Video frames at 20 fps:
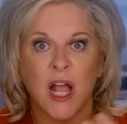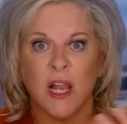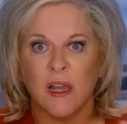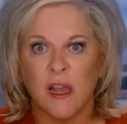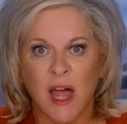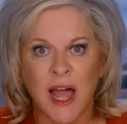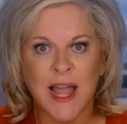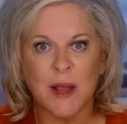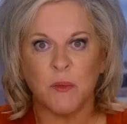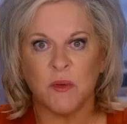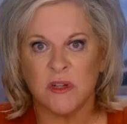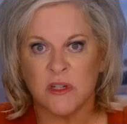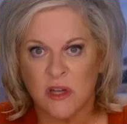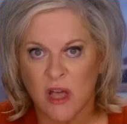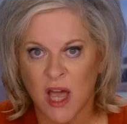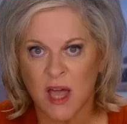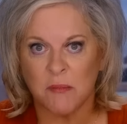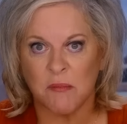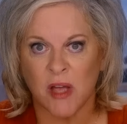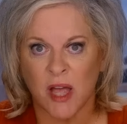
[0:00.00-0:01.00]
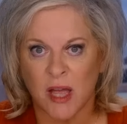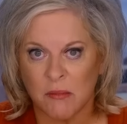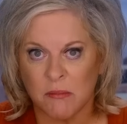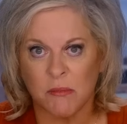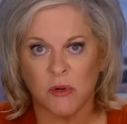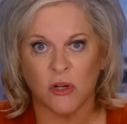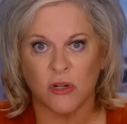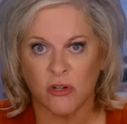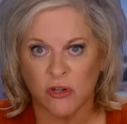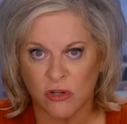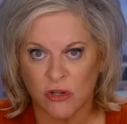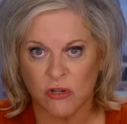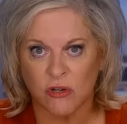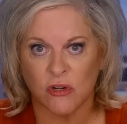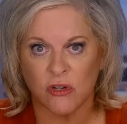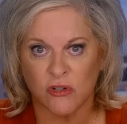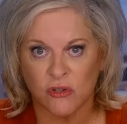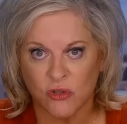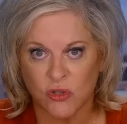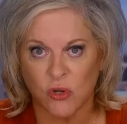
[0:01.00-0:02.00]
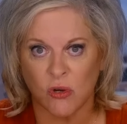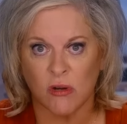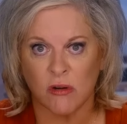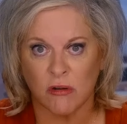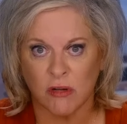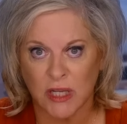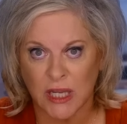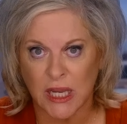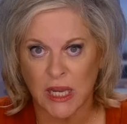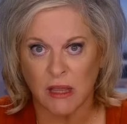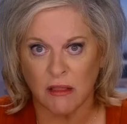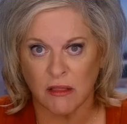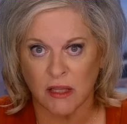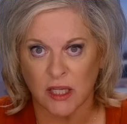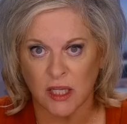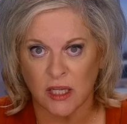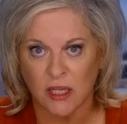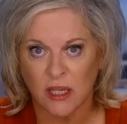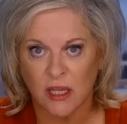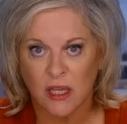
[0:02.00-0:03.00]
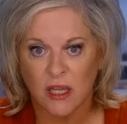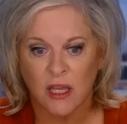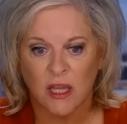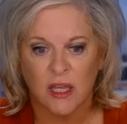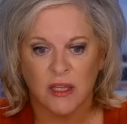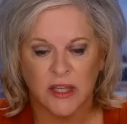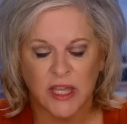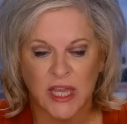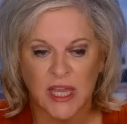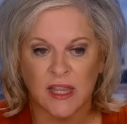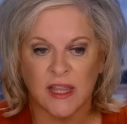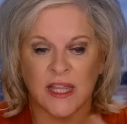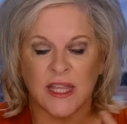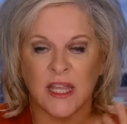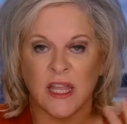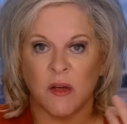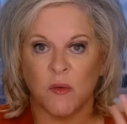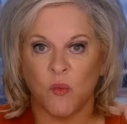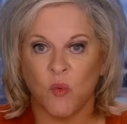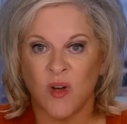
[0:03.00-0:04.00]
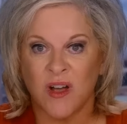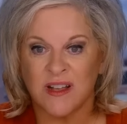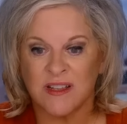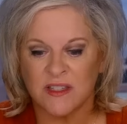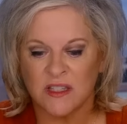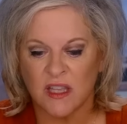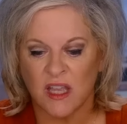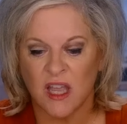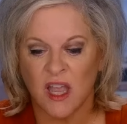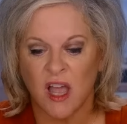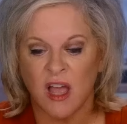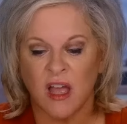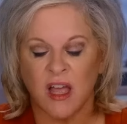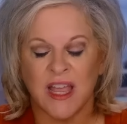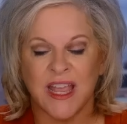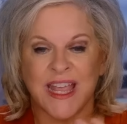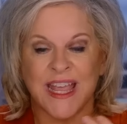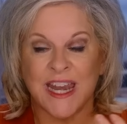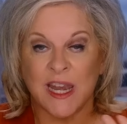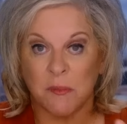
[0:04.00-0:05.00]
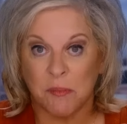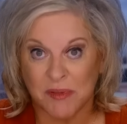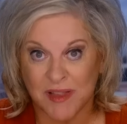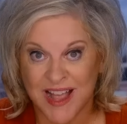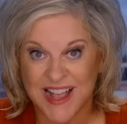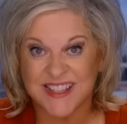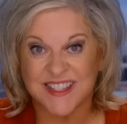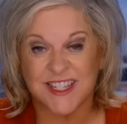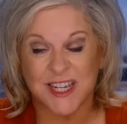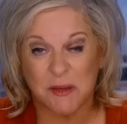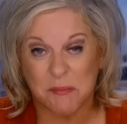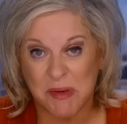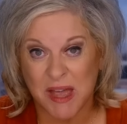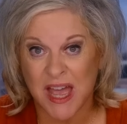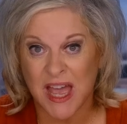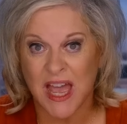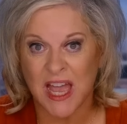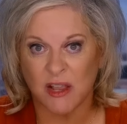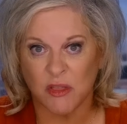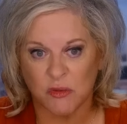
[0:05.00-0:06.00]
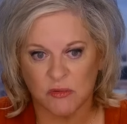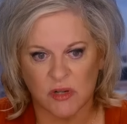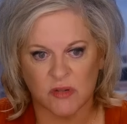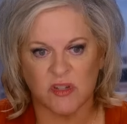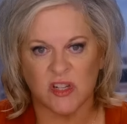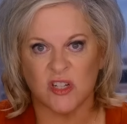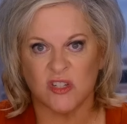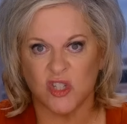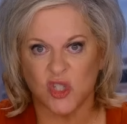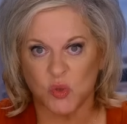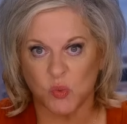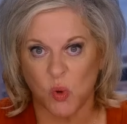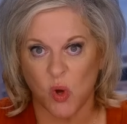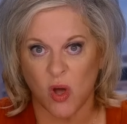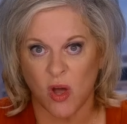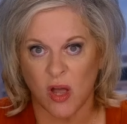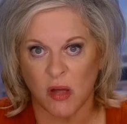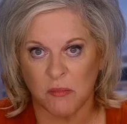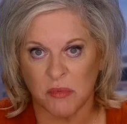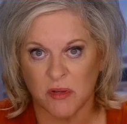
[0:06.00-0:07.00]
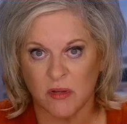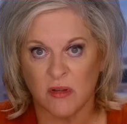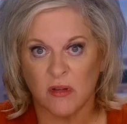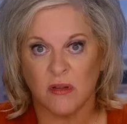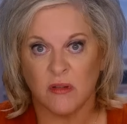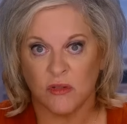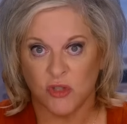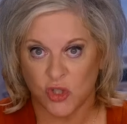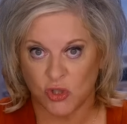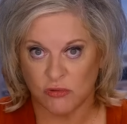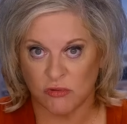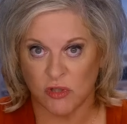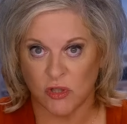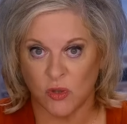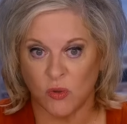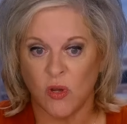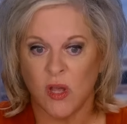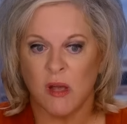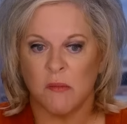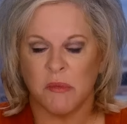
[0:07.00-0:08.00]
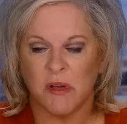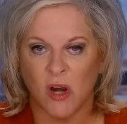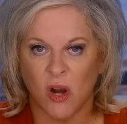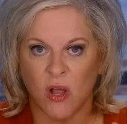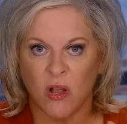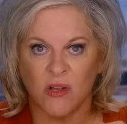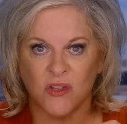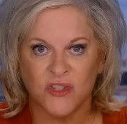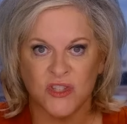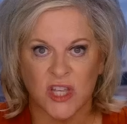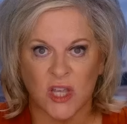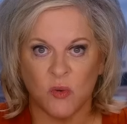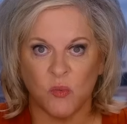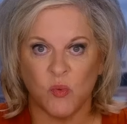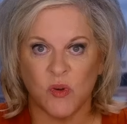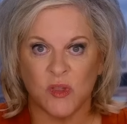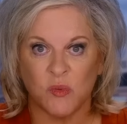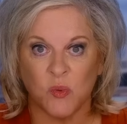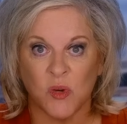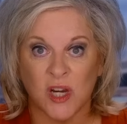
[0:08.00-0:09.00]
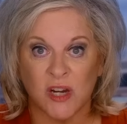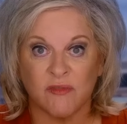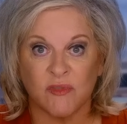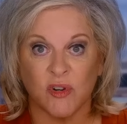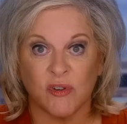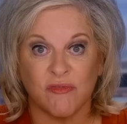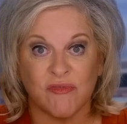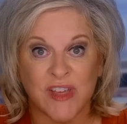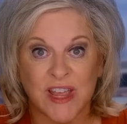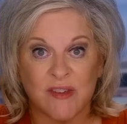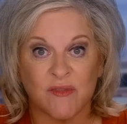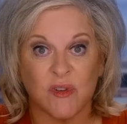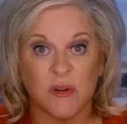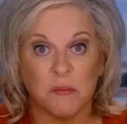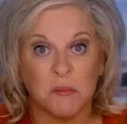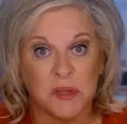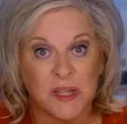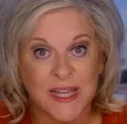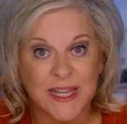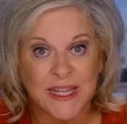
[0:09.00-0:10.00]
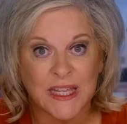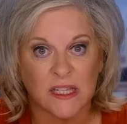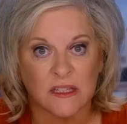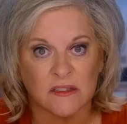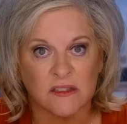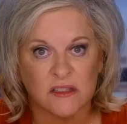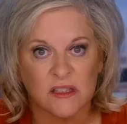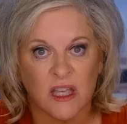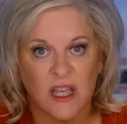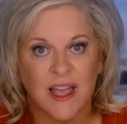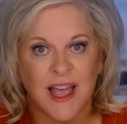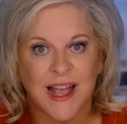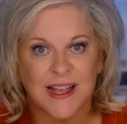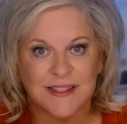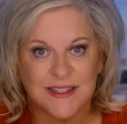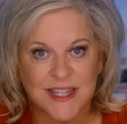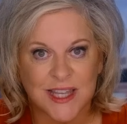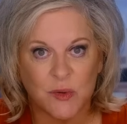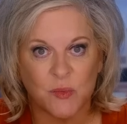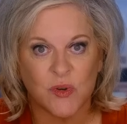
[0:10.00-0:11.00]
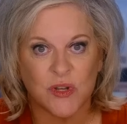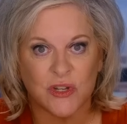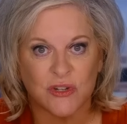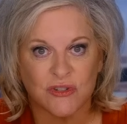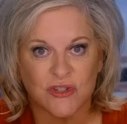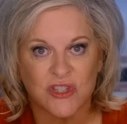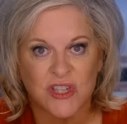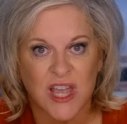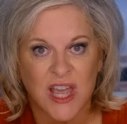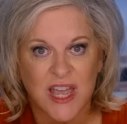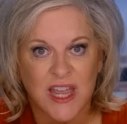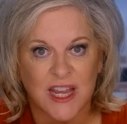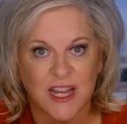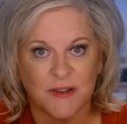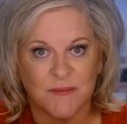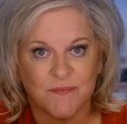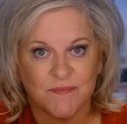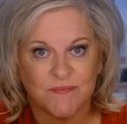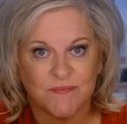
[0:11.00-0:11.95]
Like when Tot Mom murdered her daughter, Kelly. Kelly was in a plastic bag thrown in a swamp, true, but also with one of her favorite blankets. I see what you're saying.